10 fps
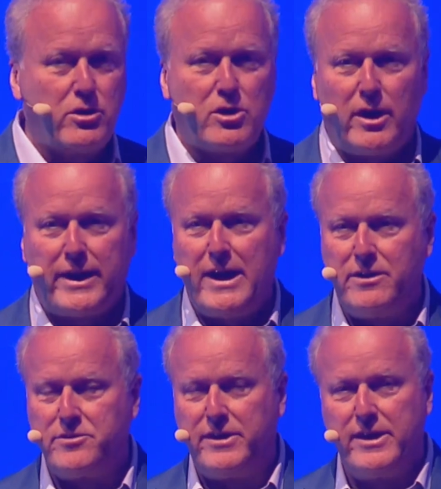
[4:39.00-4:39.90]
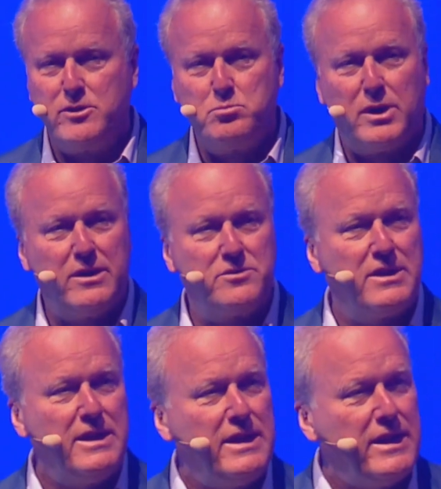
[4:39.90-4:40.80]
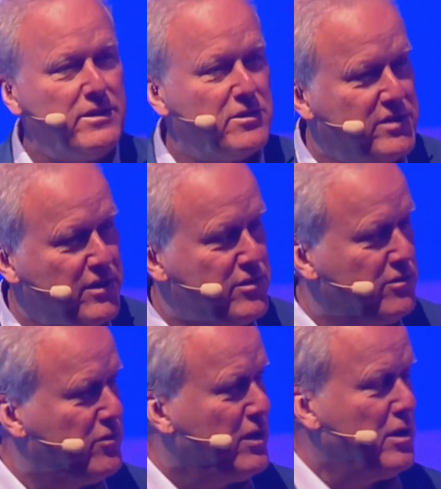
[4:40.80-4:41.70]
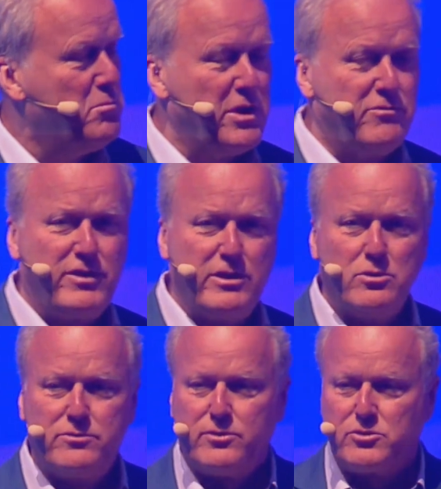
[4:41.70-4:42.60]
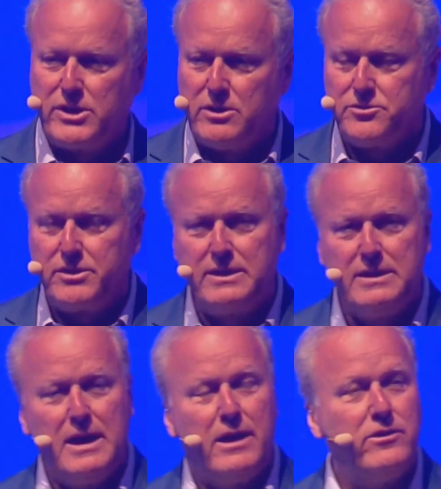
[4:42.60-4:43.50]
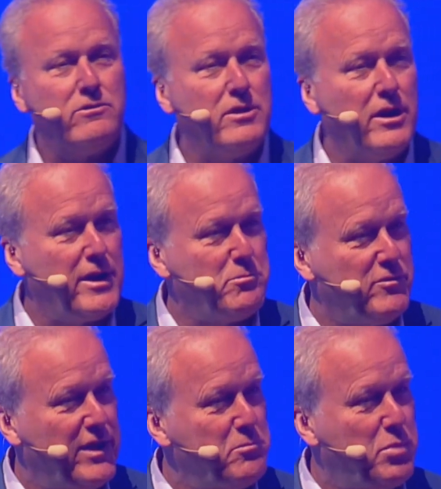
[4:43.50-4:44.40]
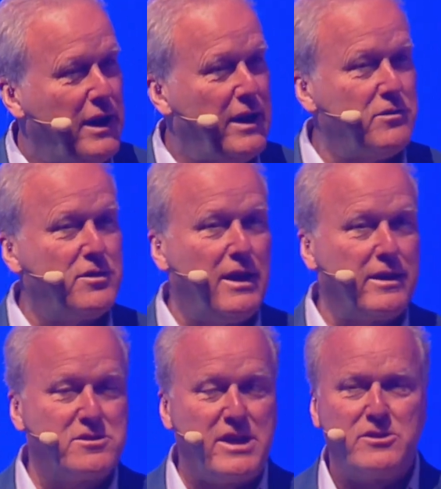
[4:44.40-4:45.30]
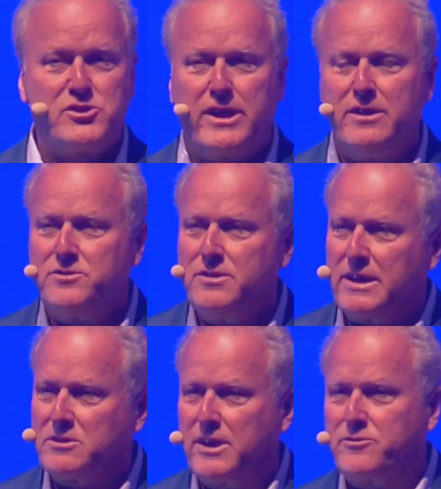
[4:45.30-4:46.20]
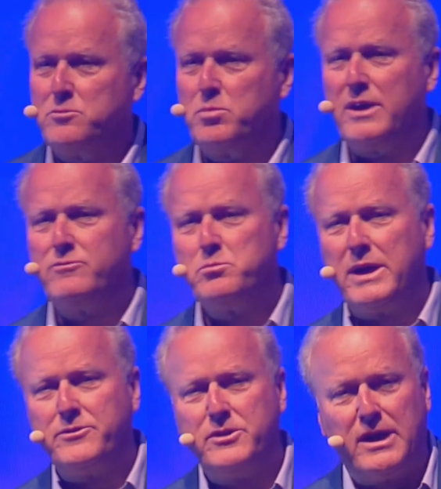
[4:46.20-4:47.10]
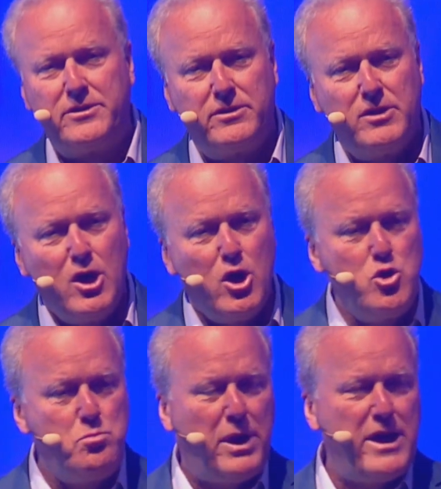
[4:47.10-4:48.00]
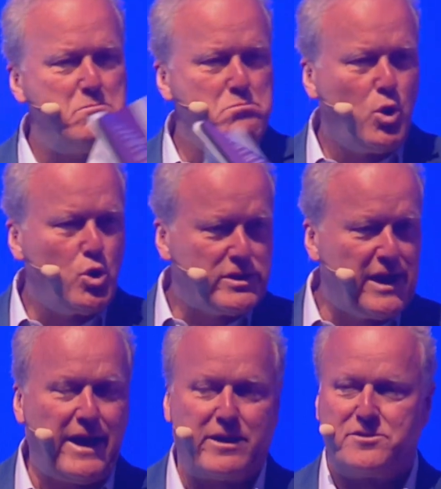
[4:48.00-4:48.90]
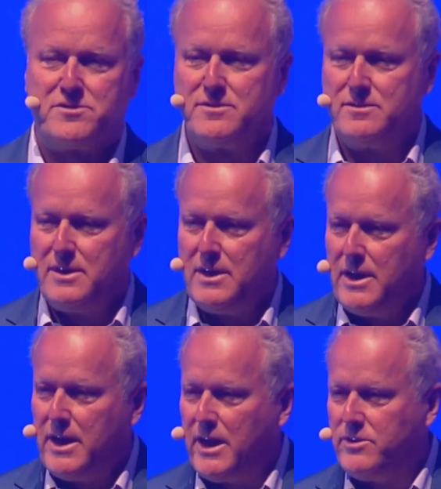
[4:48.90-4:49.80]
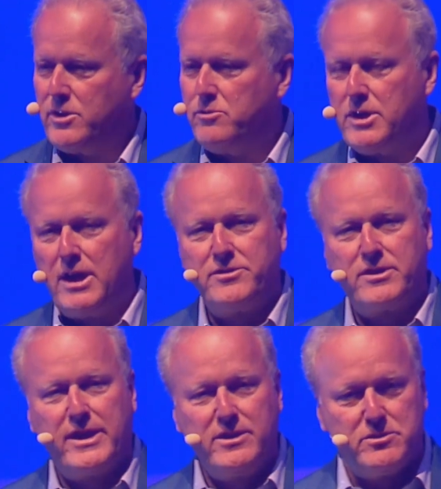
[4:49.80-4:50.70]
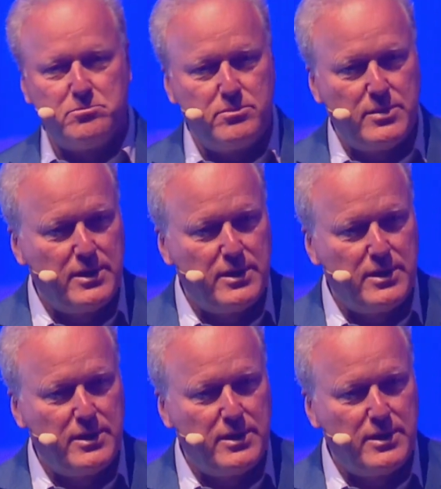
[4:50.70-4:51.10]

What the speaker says: Kante who plays in the centre of the midfield for Chelsea. There are a number of other players like Sanchez, etc., who play for Man United, who pay more tax in the United Kingdom